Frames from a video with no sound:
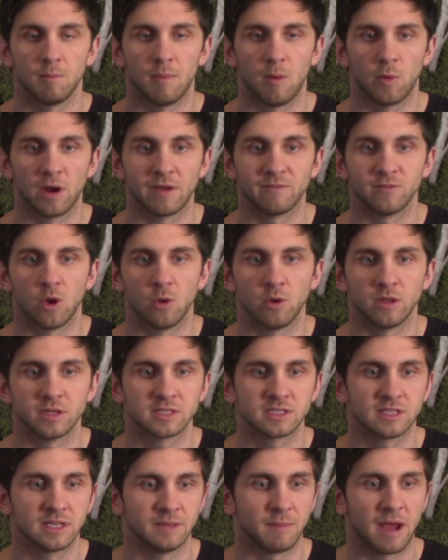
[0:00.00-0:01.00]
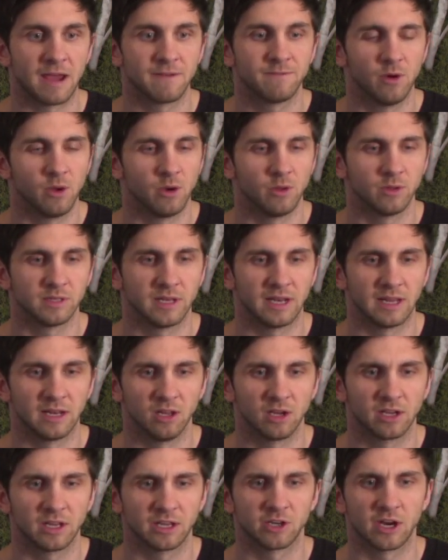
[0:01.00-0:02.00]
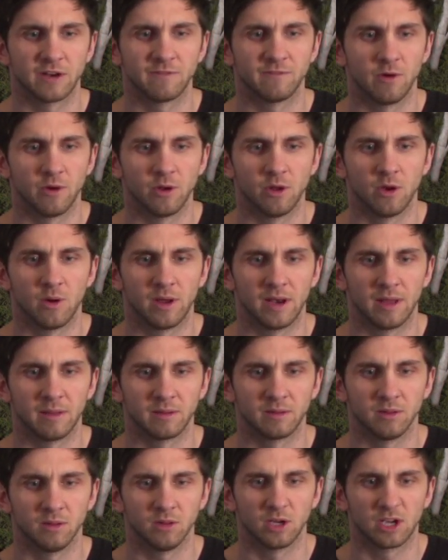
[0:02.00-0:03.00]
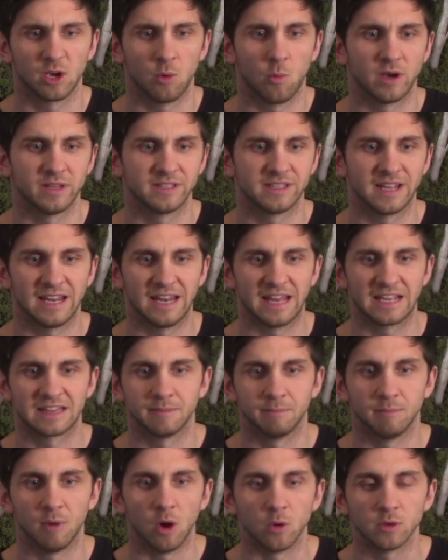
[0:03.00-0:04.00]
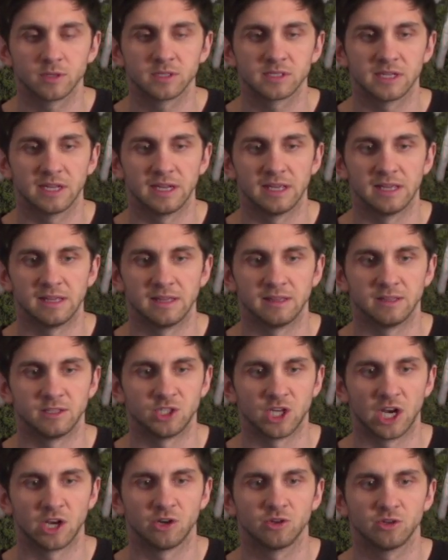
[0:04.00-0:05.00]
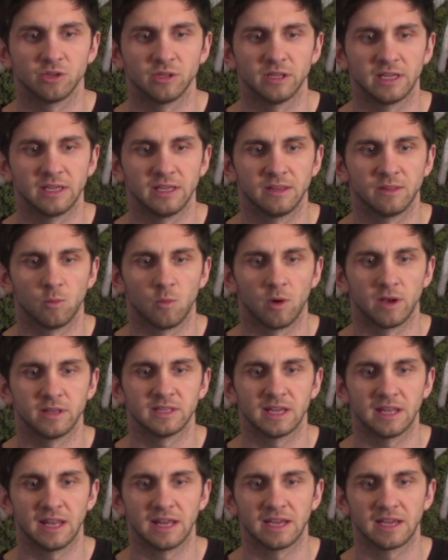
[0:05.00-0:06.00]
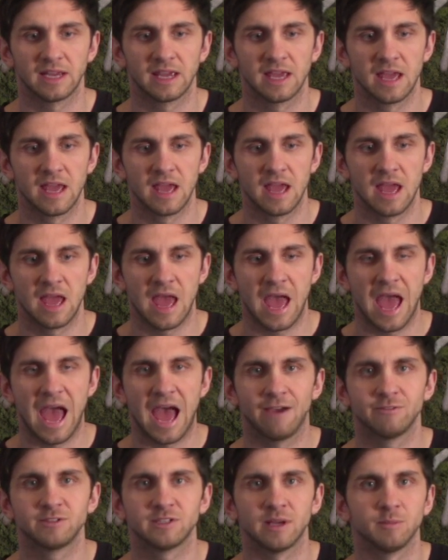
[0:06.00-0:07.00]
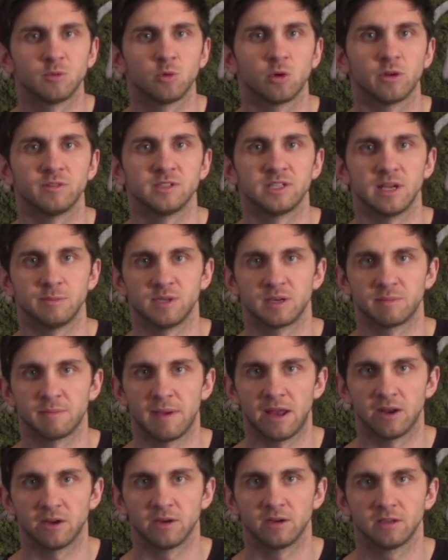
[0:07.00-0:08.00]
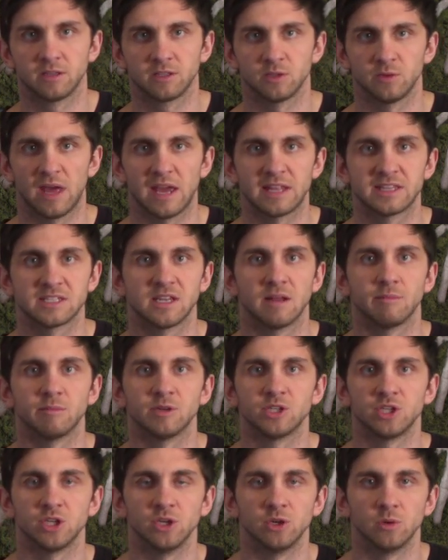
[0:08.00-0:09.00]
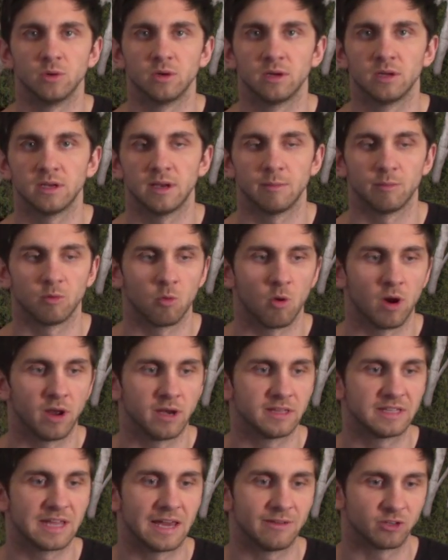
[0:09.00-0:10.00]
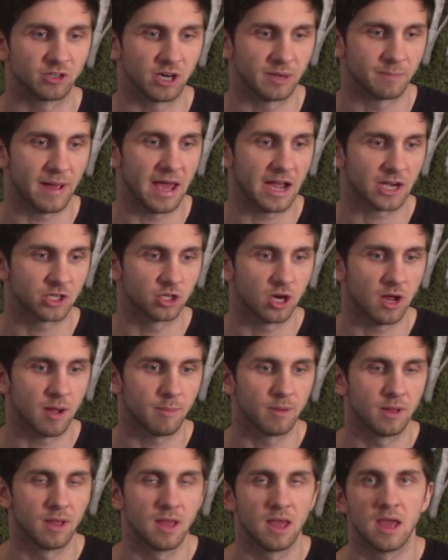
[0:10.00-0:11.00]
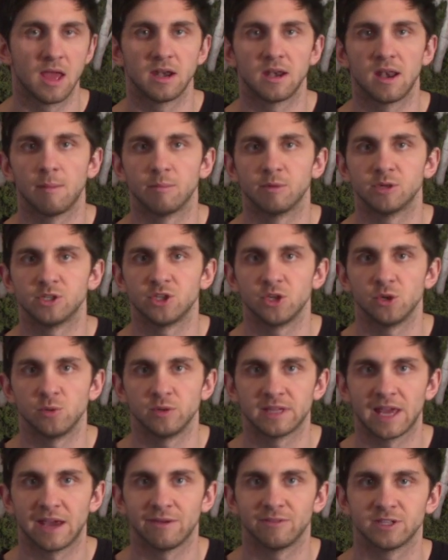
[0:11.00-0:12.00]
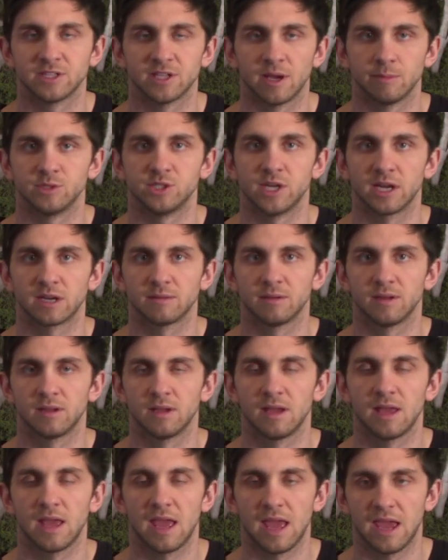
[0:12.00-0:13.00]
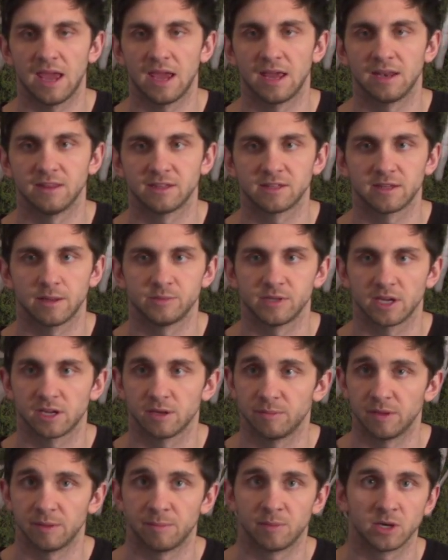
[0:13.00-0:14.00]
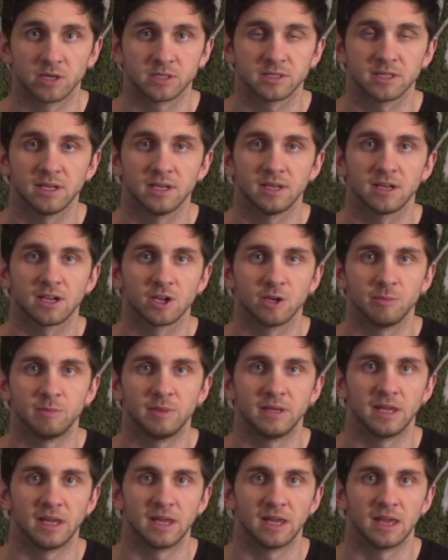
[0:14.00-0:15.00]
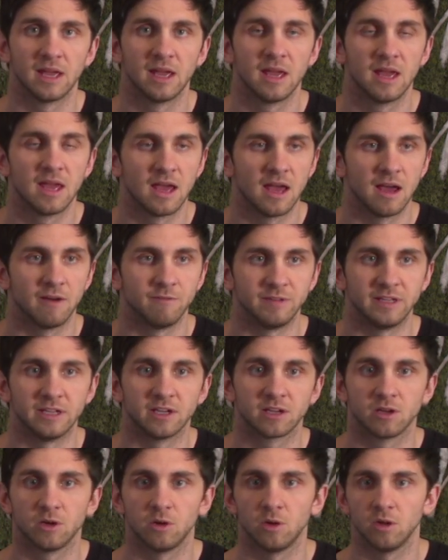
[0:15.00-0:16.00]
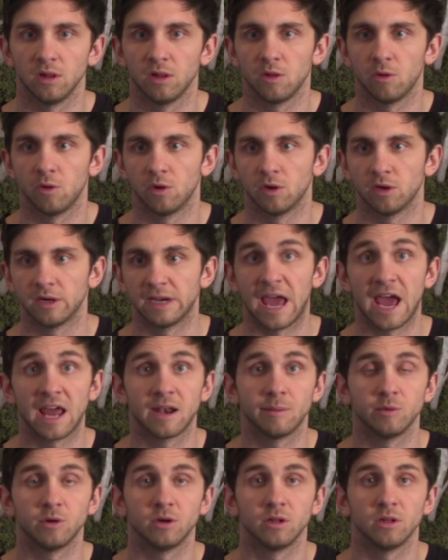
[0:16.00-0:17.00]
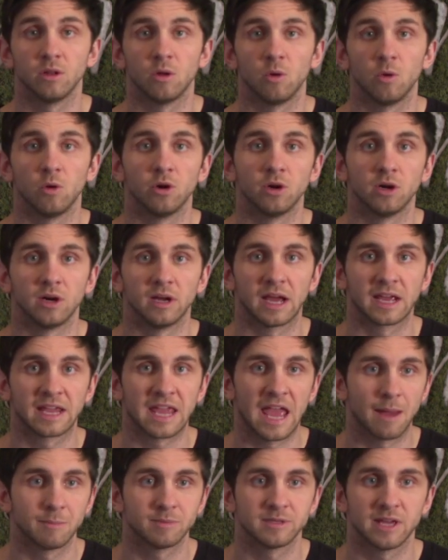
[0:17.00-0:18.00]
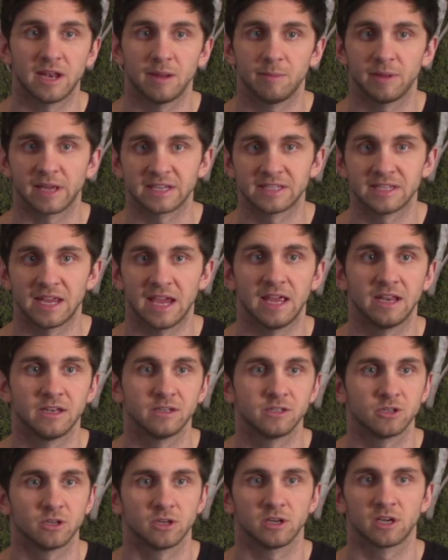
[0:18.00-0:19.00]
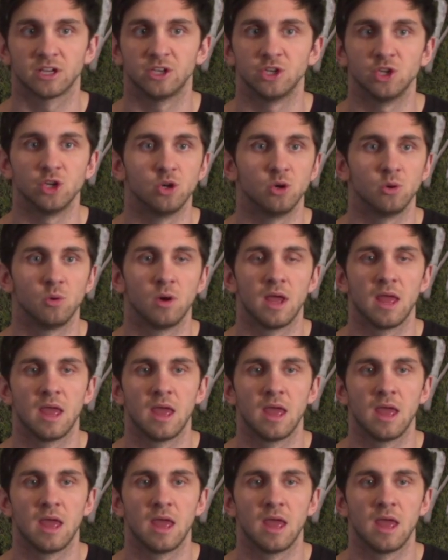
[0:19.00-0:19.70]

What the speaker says: What I've noticed in my photos, and I look at a great photo and I look at ones that I like the most, is generally the ones I like have some sort of subject matter. So that's number two. Number one is have a great backdrop. Number two is have a subject. And the subject could be a person, it could be a vehicle or an animal or a camp setup like a tent or a canoe.